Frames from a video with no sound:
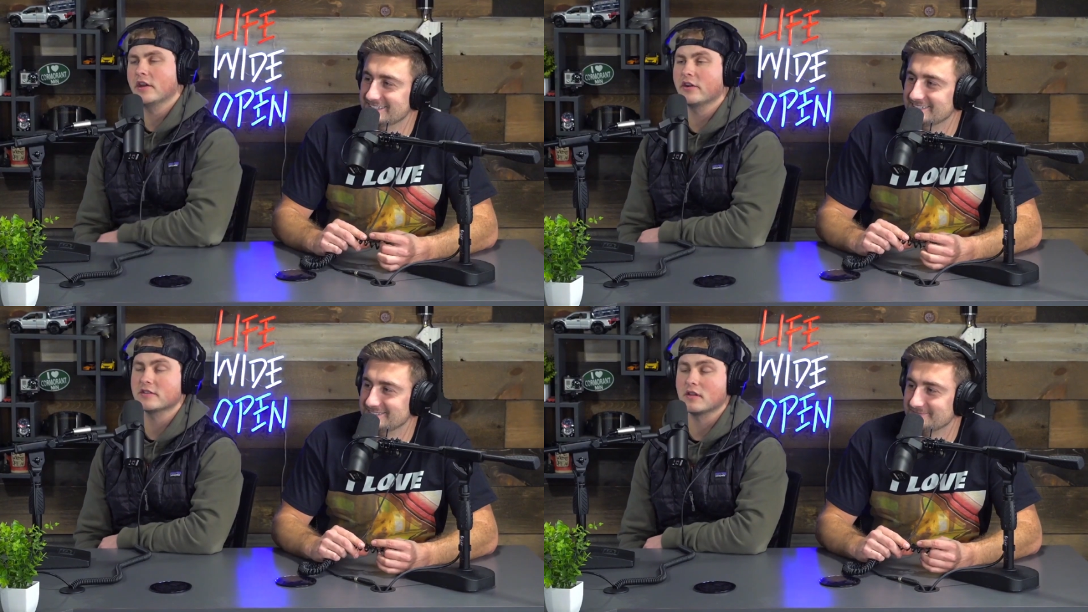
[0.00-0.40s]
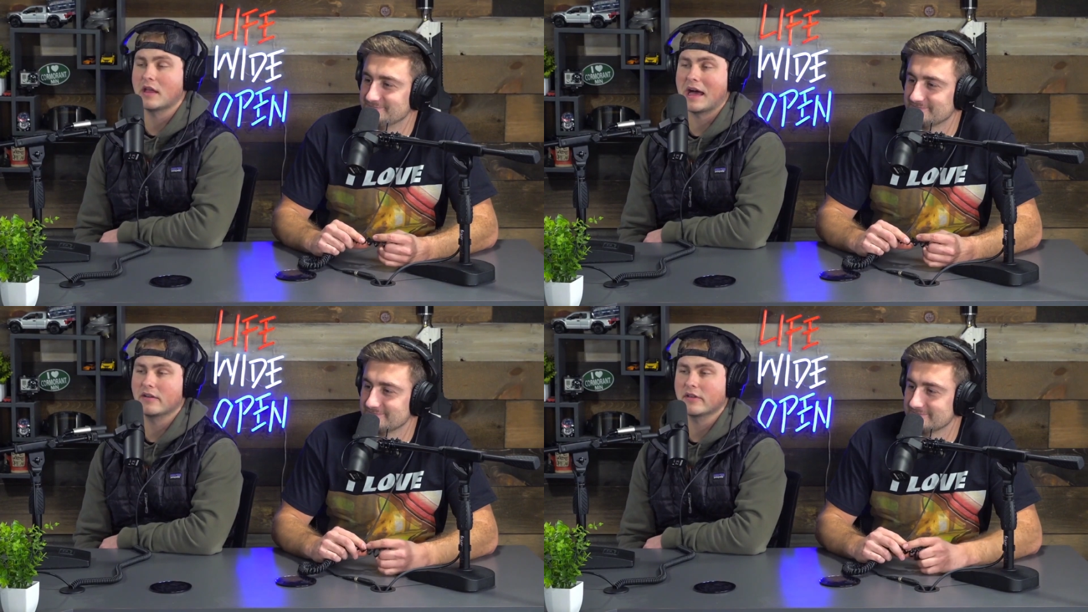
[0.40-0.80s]
Speaker 1: There is a
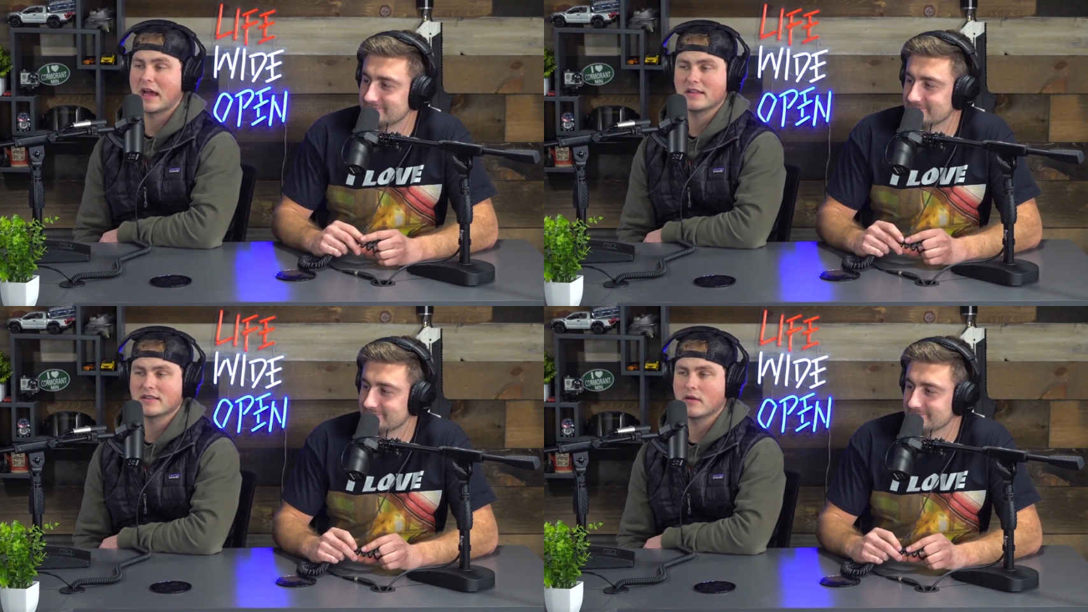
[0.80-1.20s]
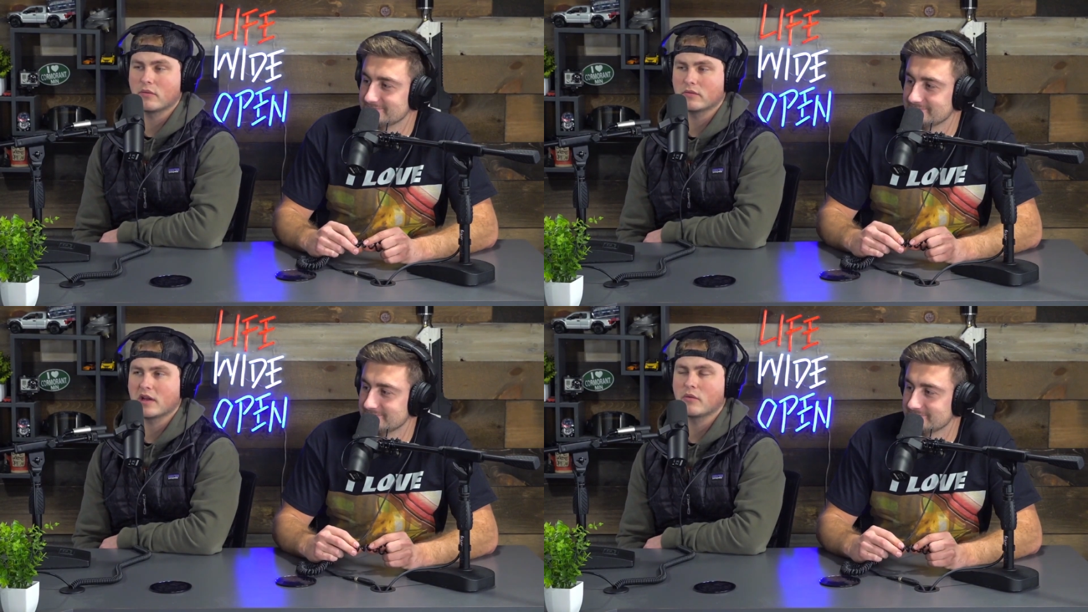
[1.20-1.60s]
lot of guys
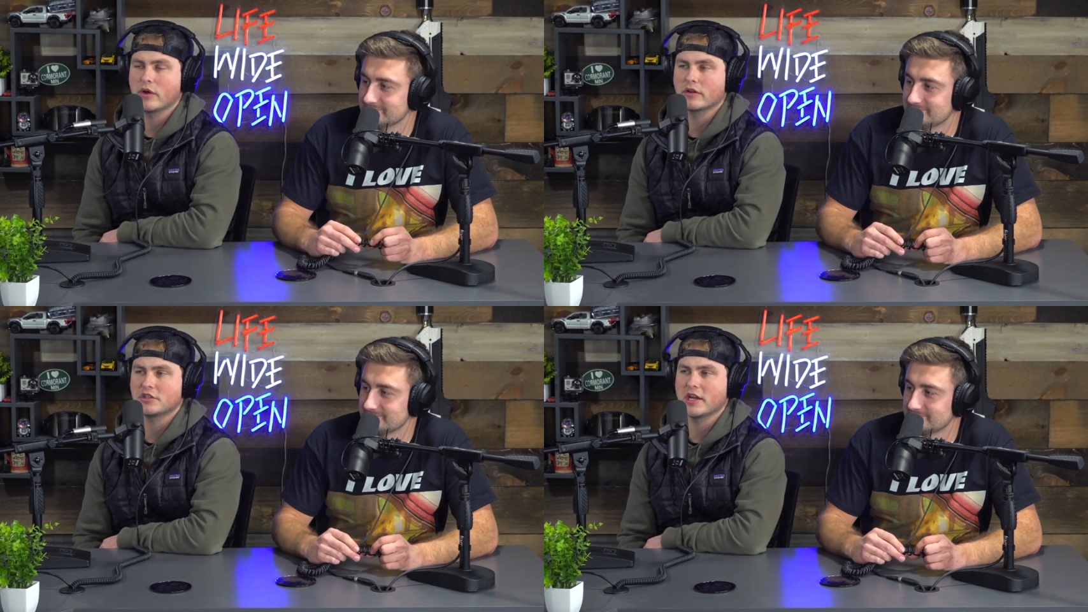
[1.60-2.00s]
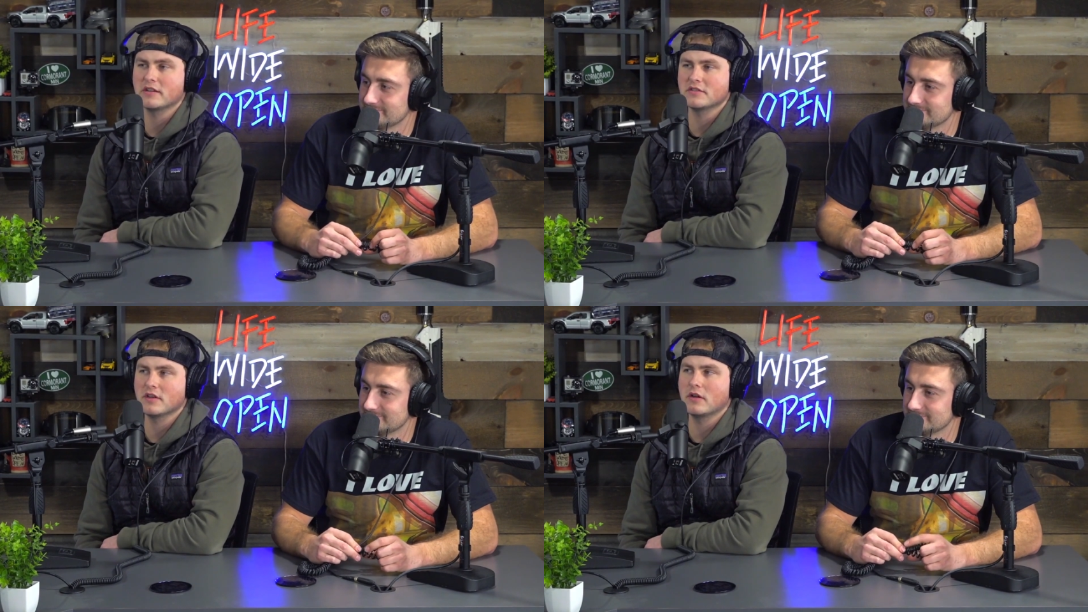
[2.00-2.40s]
that wear
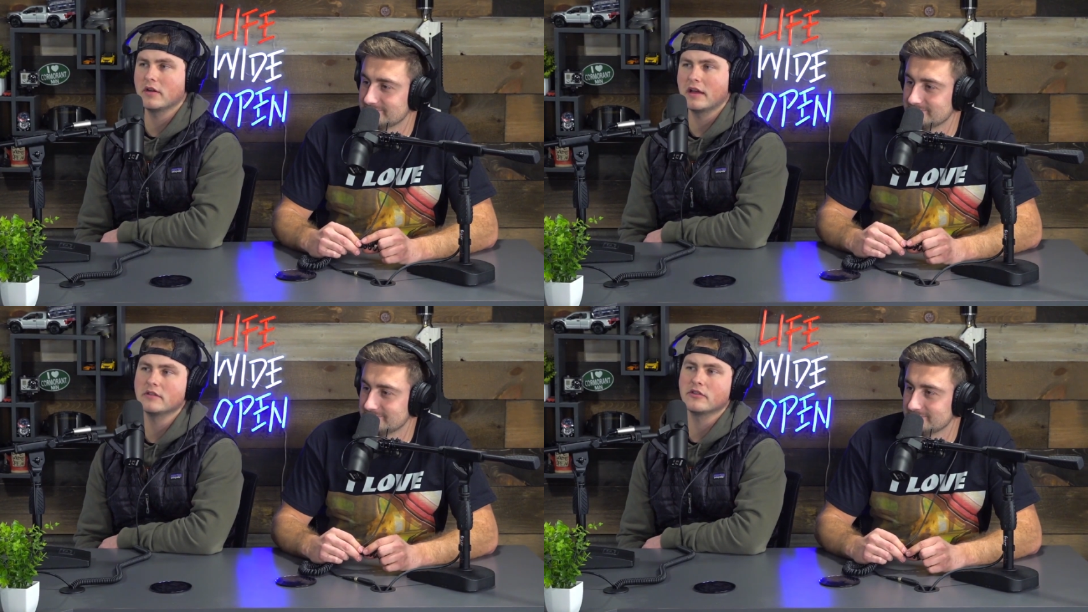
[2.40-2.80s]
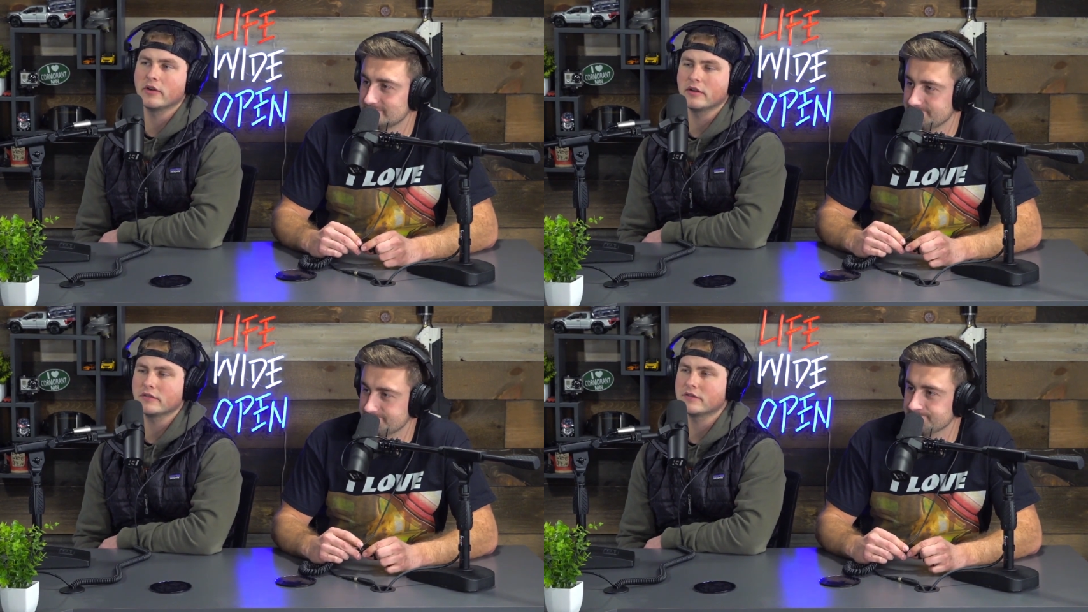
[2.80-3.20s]
chains, though, and
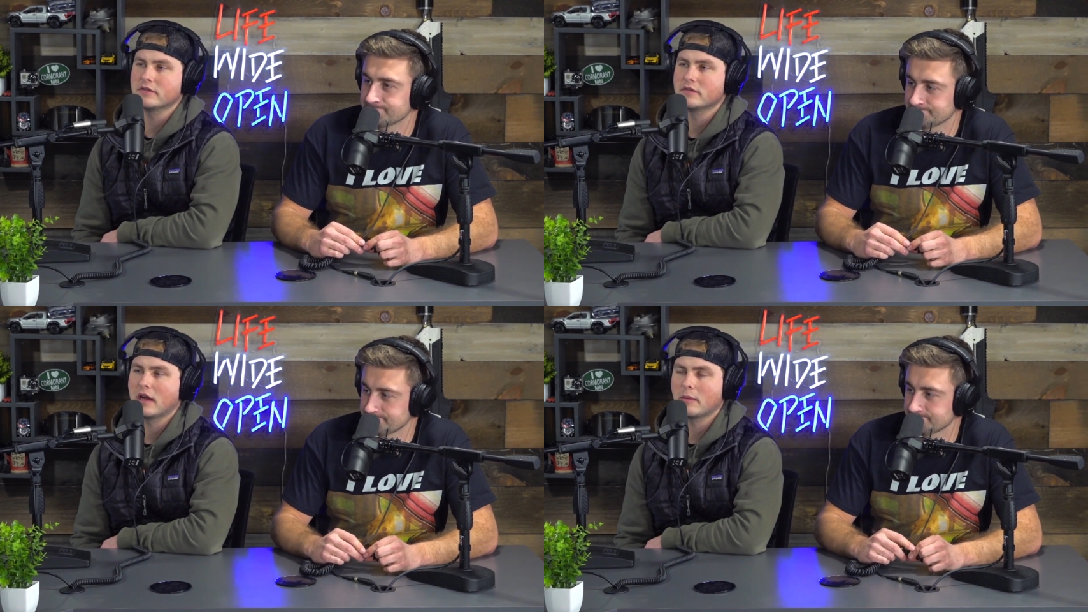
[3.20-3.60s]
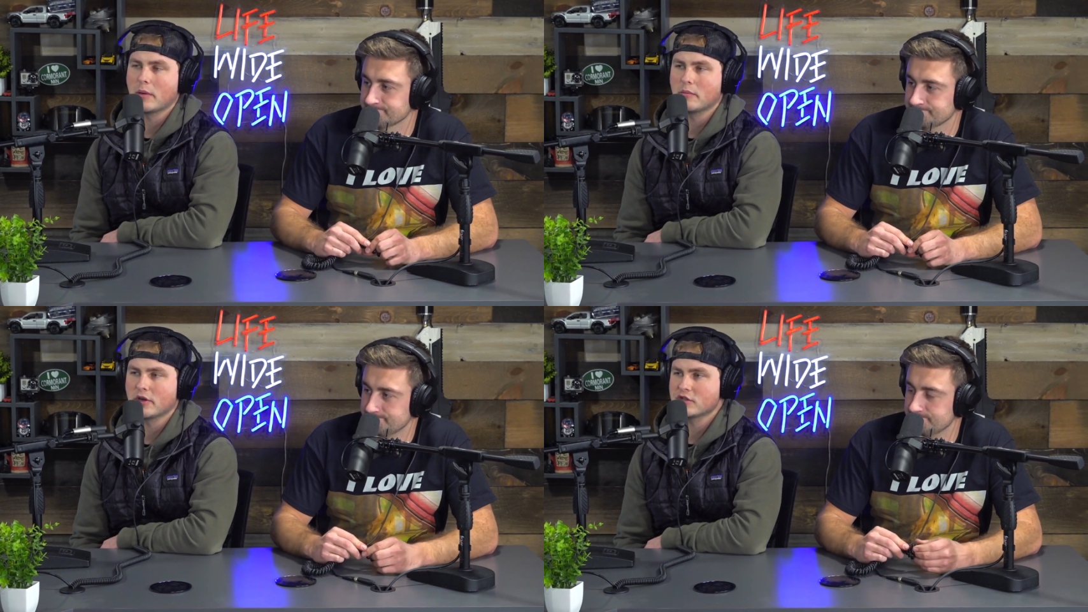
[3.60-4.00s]
grills. I remember
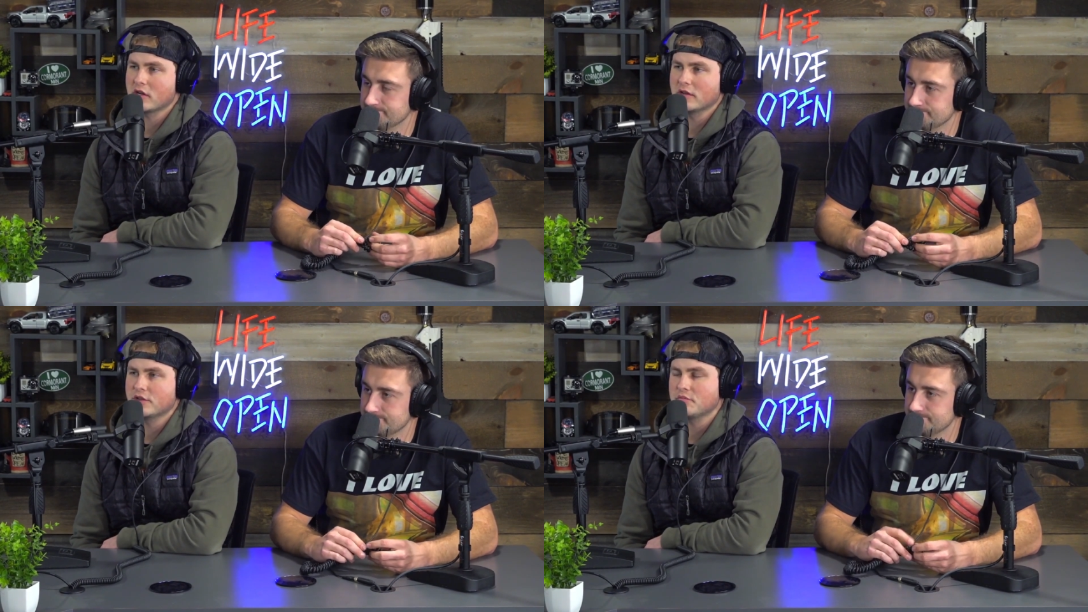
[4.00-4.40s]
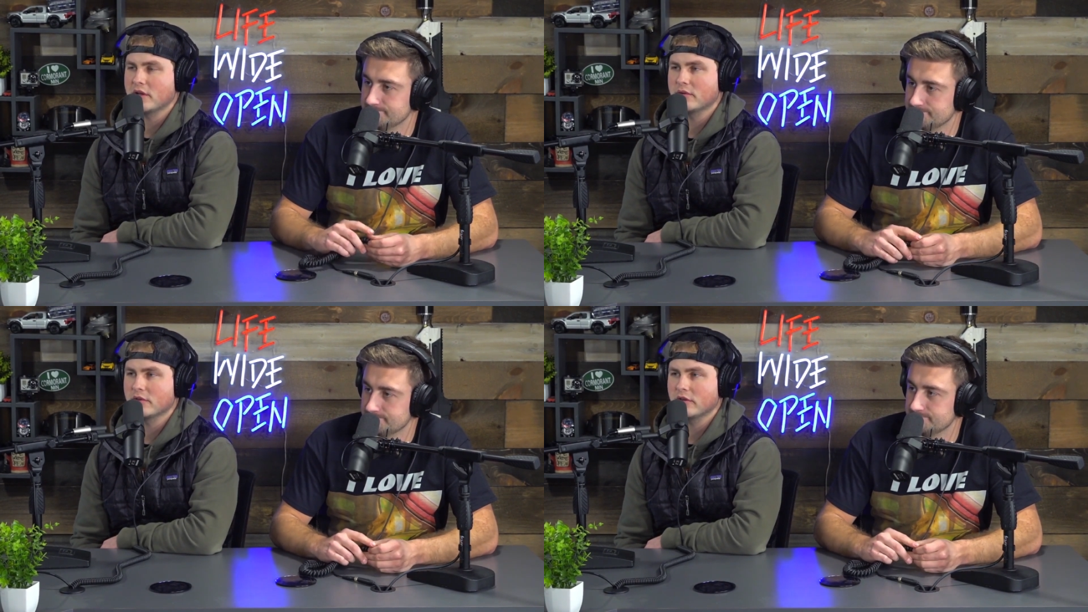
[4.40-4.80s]
Marshawn Lynch
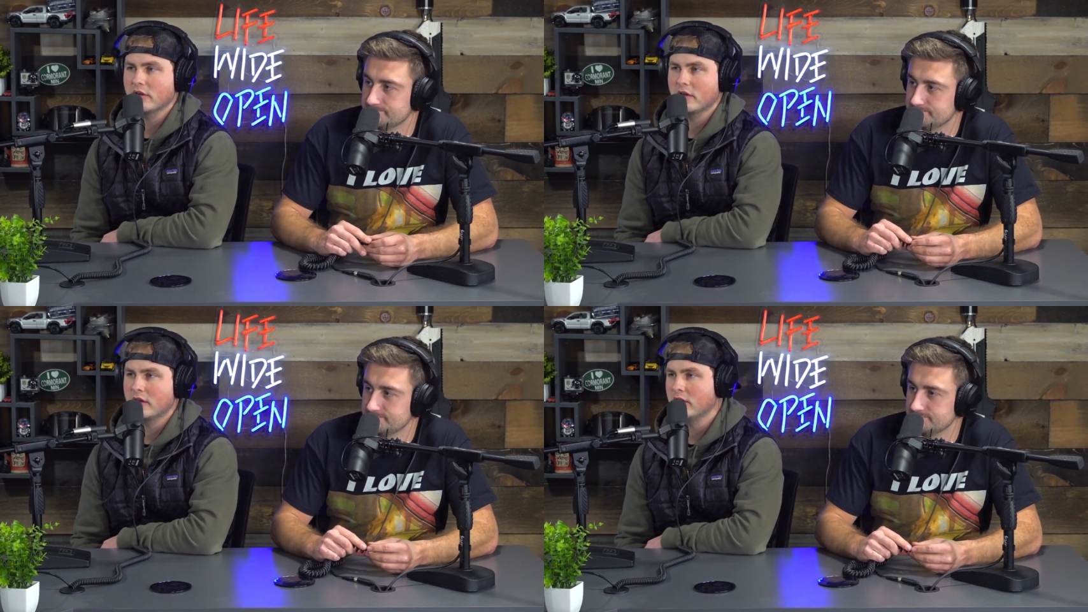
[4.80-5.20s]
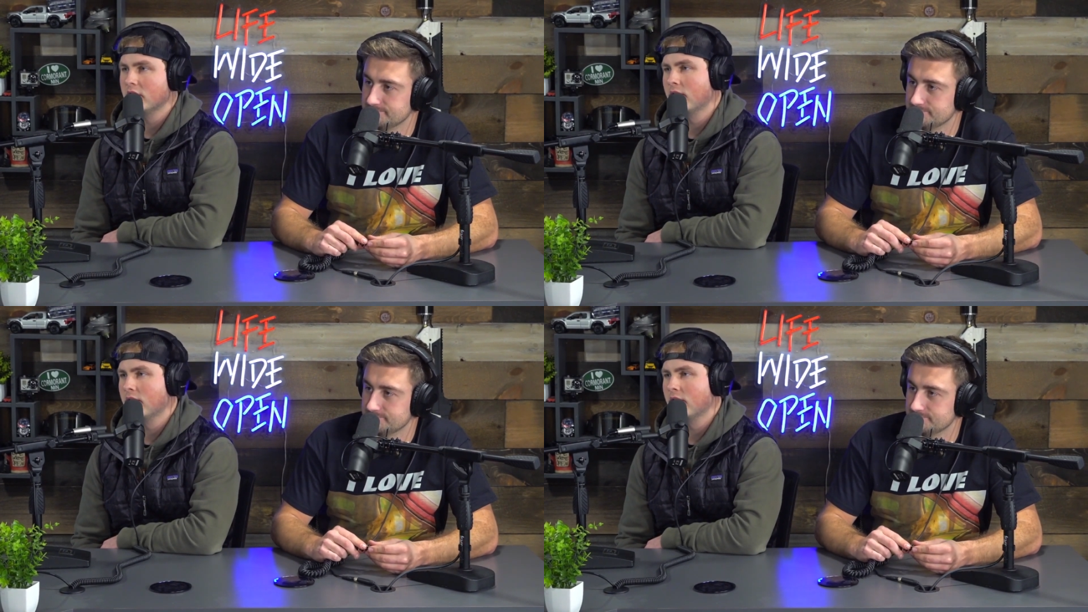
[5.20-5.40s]
played with a grill in.